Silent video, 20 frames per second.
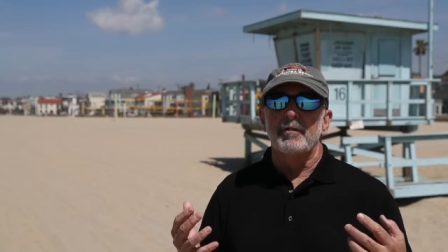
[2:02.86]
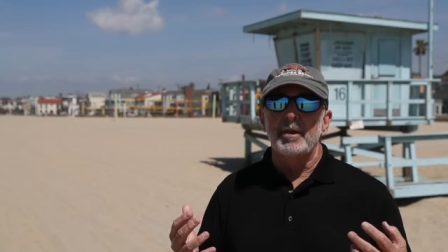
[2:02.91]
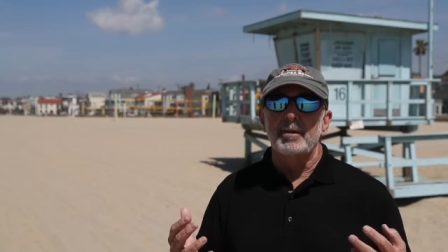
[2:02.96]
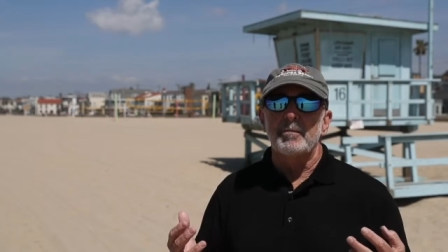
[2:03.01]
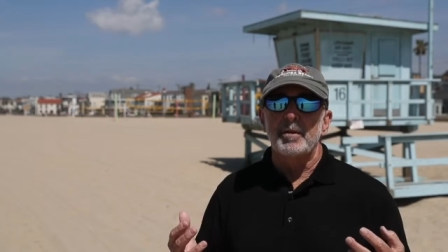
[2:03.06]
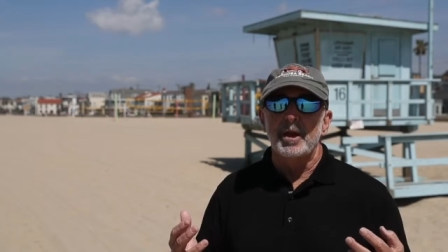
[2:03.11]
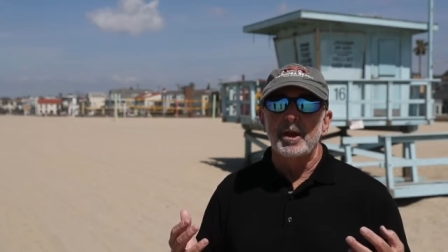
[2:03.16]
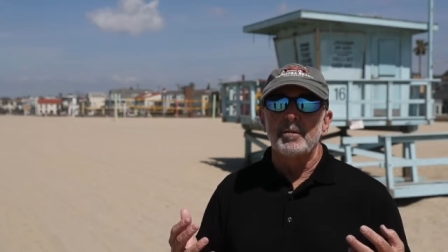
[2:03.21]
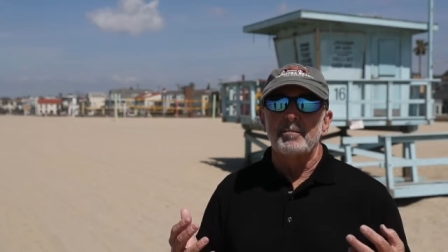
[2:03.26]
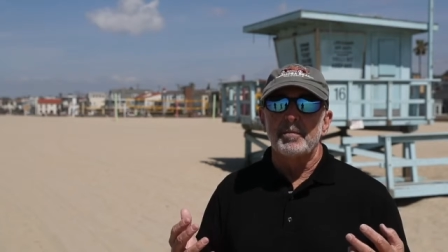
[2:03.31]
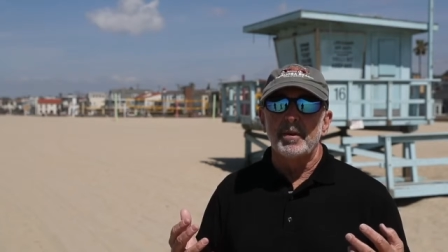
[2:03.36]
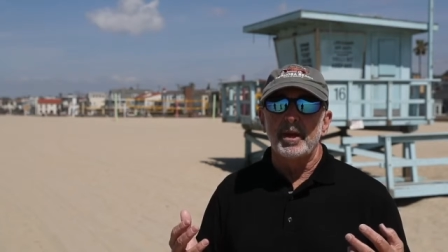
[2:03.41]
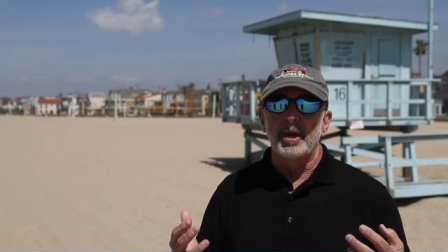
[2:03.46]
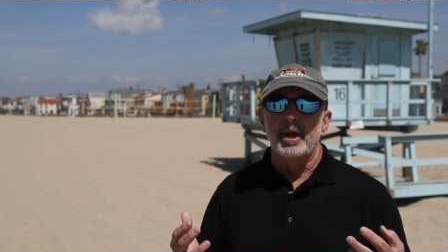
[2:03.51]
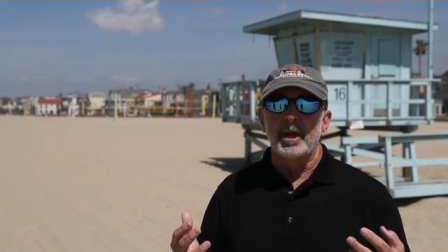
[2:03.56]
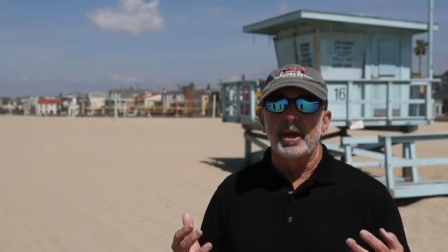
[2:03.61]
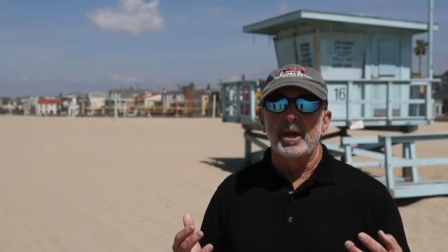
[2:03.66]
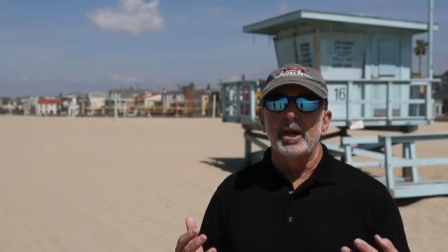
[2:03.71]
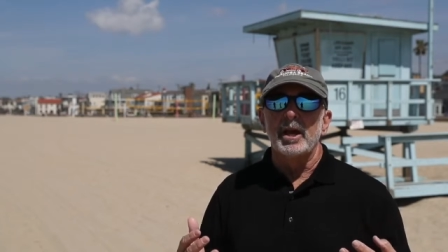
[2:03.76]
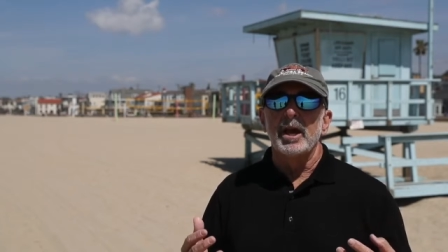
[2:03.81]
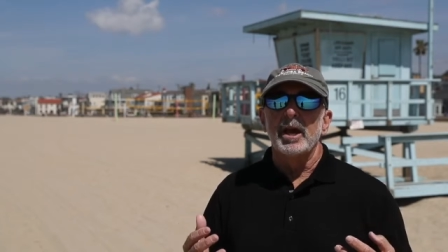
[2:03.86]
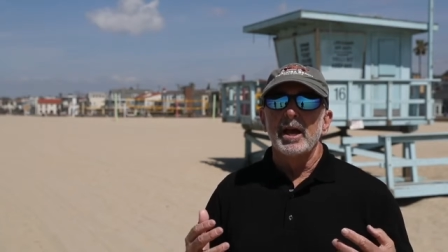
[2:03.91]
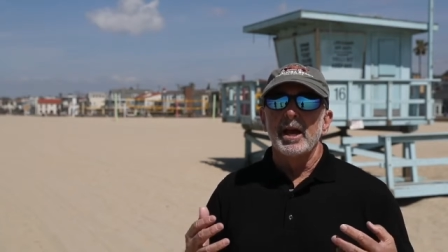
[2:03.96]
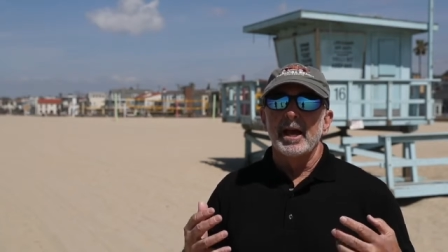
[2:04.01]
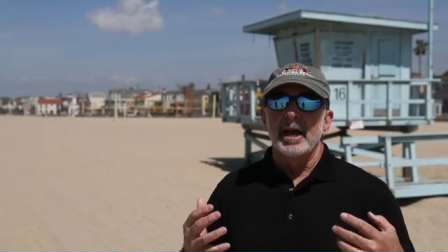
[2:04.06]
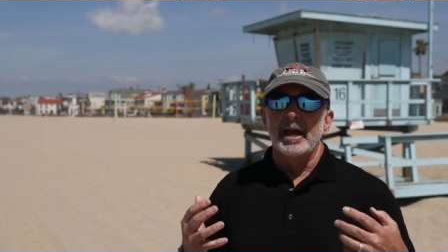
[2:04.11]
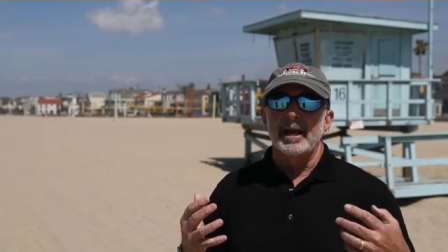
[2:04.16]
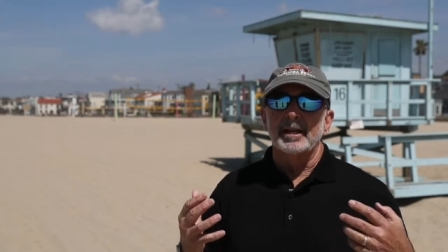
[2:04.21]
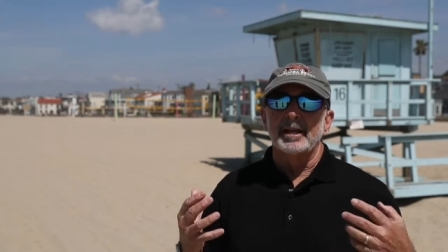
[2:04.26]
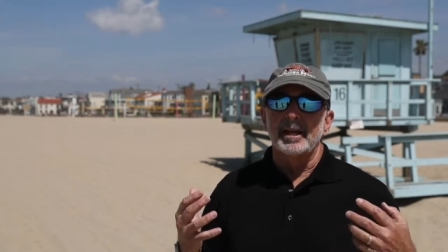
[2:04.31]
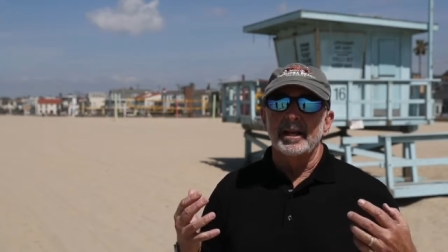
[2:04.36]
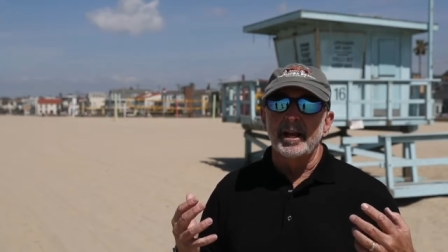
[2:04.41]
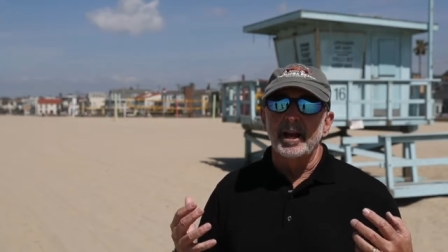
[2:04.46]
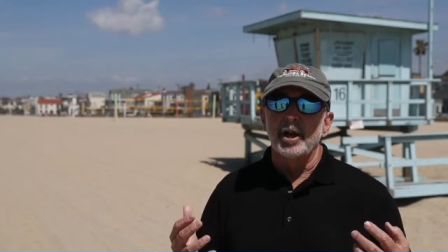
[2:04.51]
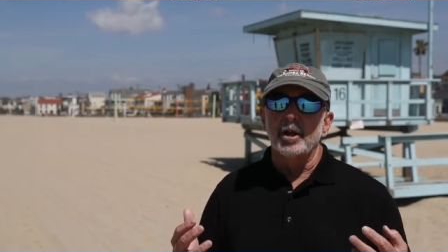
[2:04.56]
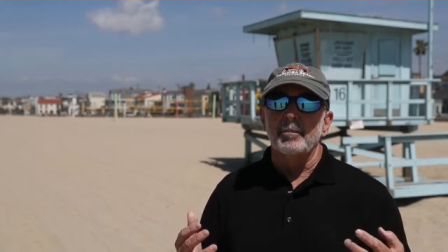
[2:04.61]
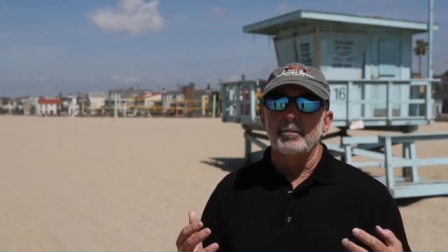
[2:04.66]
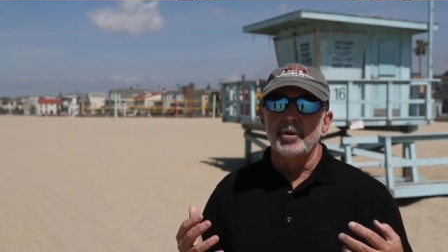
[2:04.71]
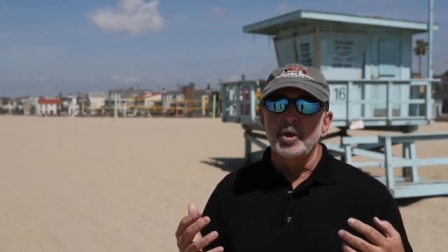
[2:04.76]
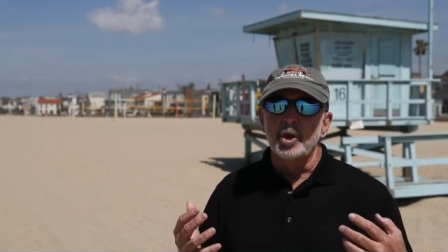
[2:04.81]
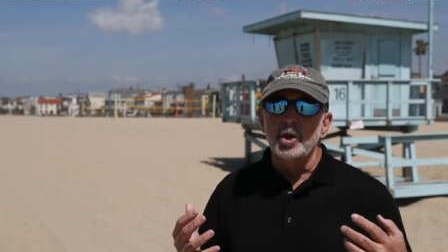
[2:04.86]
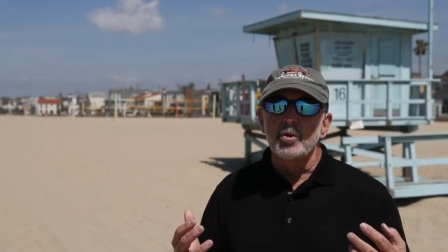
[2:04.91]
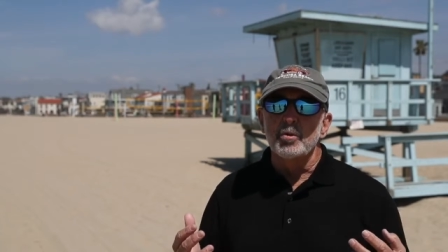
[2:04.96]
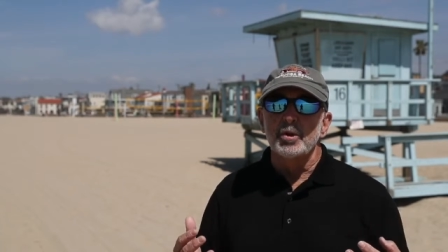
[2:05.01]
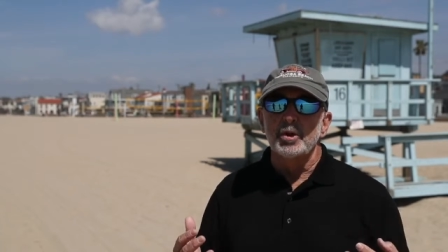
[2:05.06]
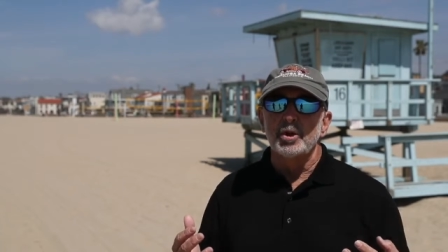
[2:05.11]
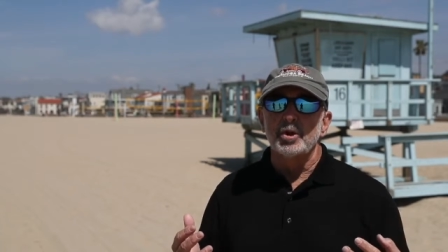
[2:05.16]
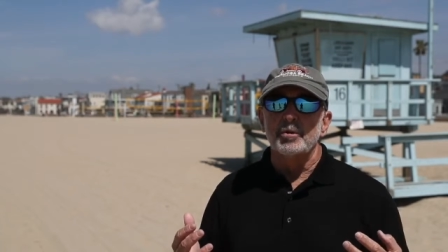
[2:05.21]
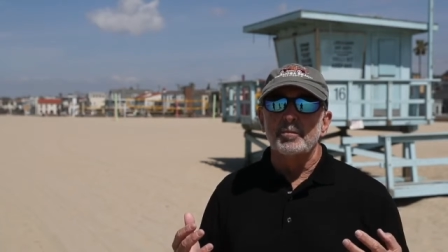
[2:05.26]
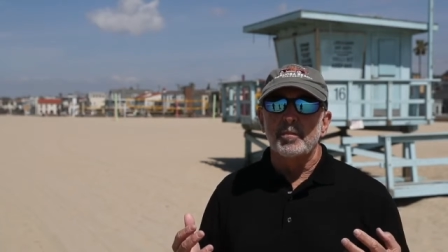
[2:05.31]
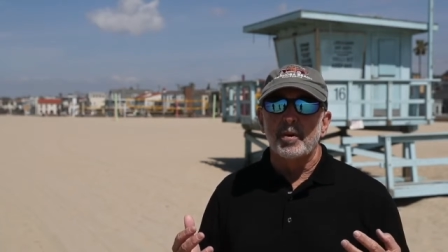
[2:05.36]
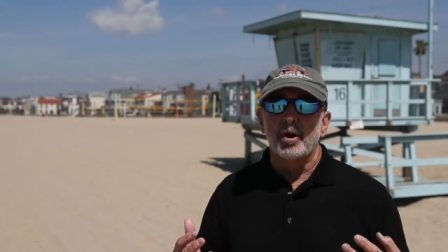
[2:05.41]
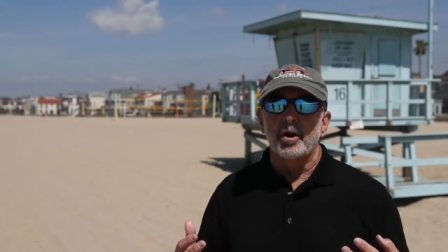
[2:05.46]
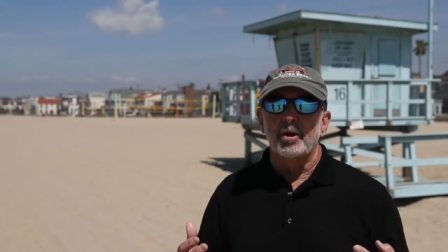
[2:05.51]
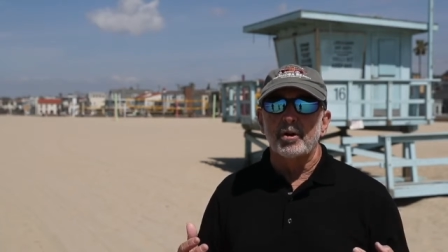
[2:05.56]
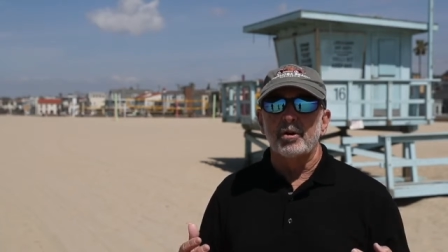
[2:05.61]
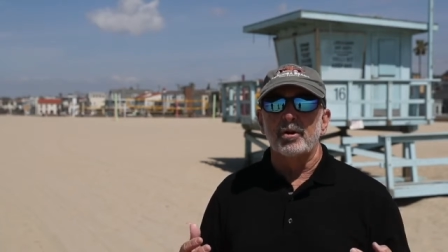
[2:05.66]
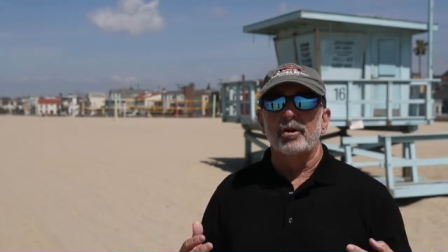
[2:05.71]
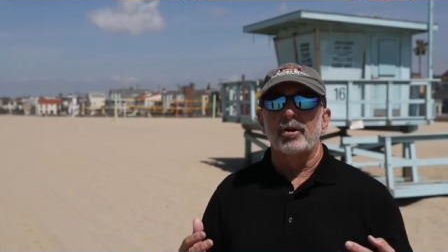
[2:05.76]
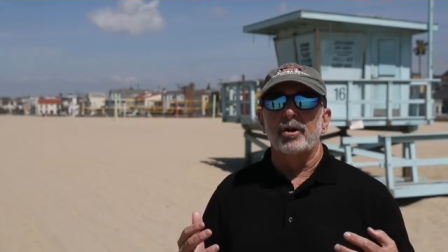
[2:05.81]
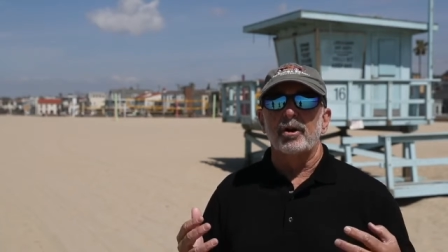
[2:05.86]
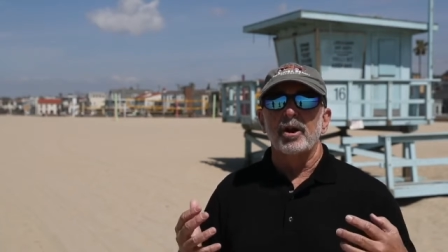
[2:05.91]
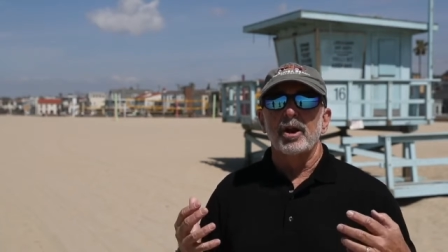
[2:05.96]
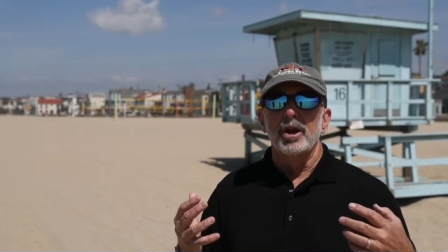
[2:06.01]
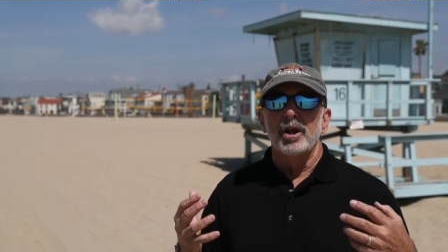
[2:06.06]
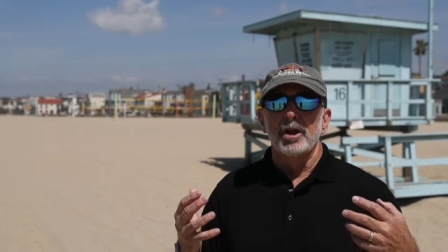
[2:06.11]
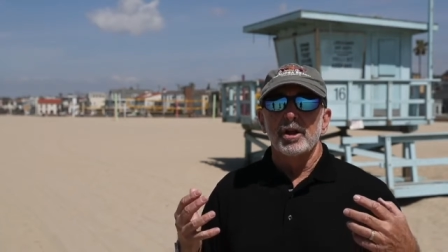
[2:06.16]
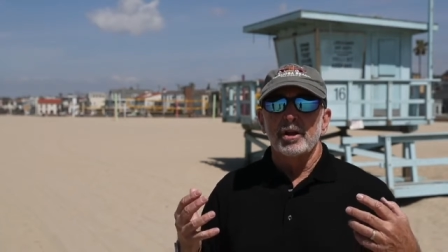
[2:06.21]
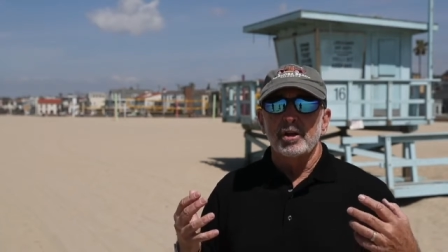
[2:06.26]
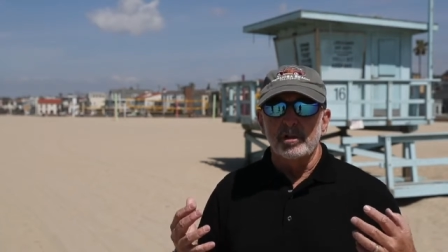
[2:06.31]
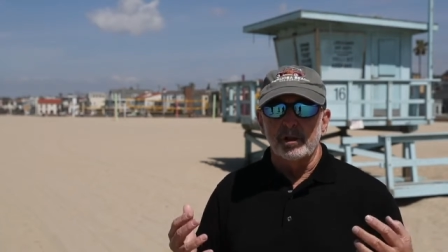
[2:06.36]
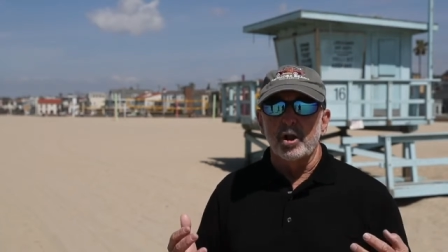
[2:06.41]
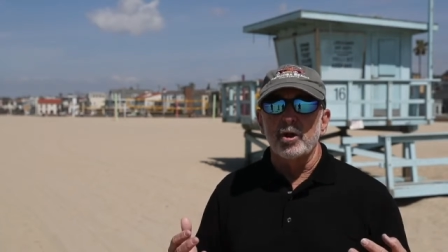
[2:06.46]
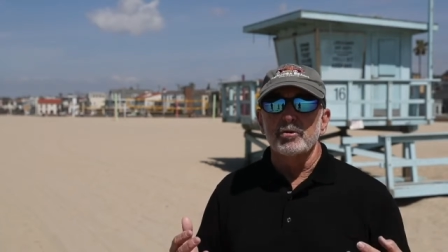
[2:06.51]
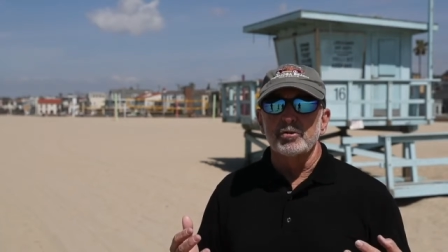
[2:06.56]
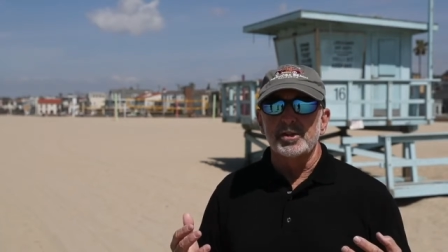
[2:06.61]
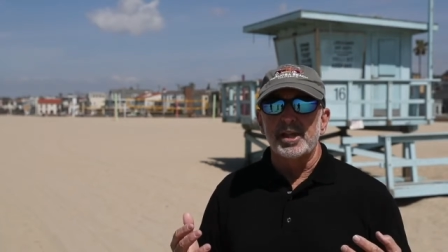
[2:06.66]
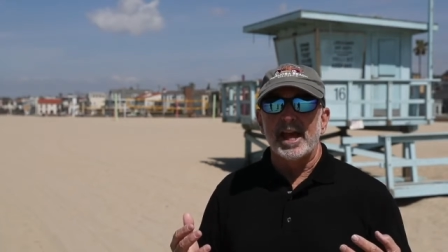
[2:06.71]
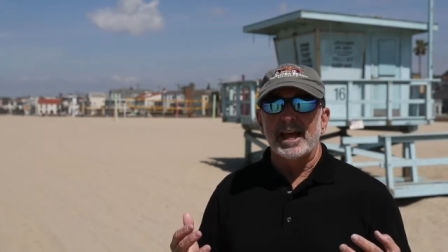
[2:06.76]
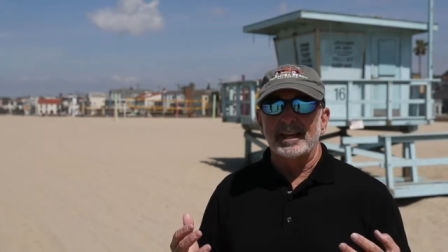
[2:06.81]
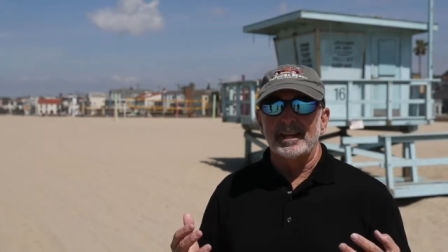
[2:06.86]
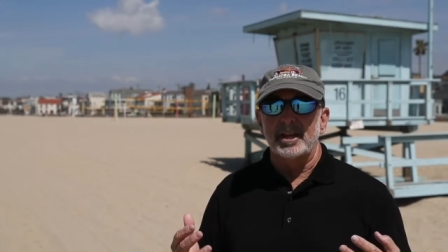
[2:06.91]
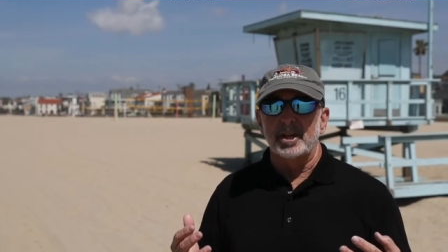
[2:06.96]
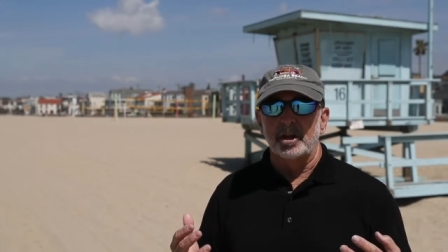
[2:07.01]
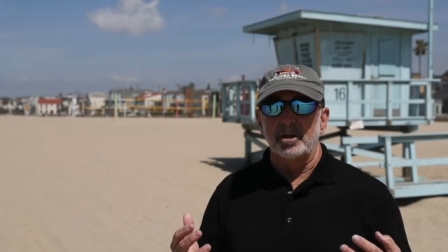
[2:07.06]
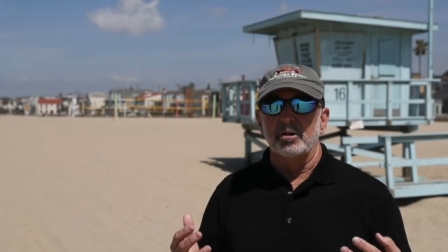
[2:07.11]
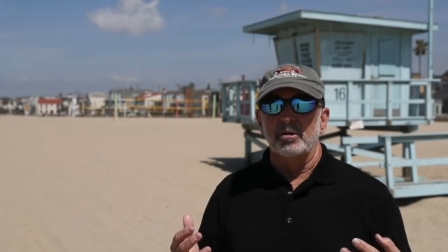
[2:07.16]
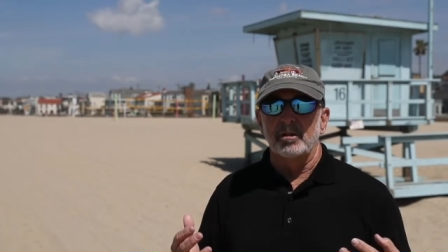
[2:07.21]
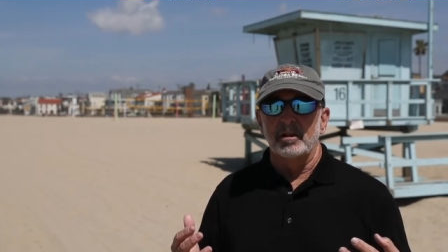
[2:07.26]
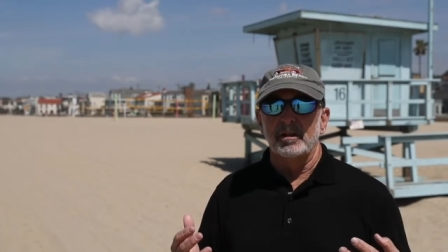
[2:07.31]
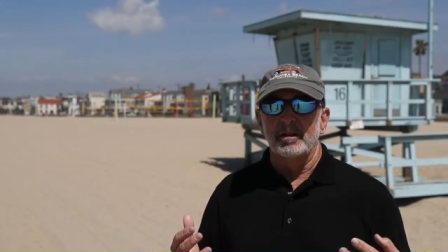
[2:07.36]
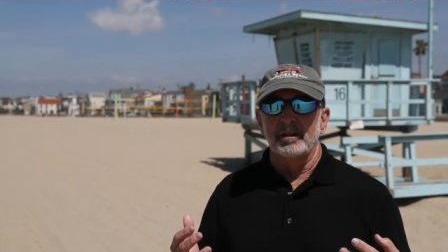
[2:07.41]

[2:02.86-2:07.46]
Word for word: VPP and can help you and your partner close that deal.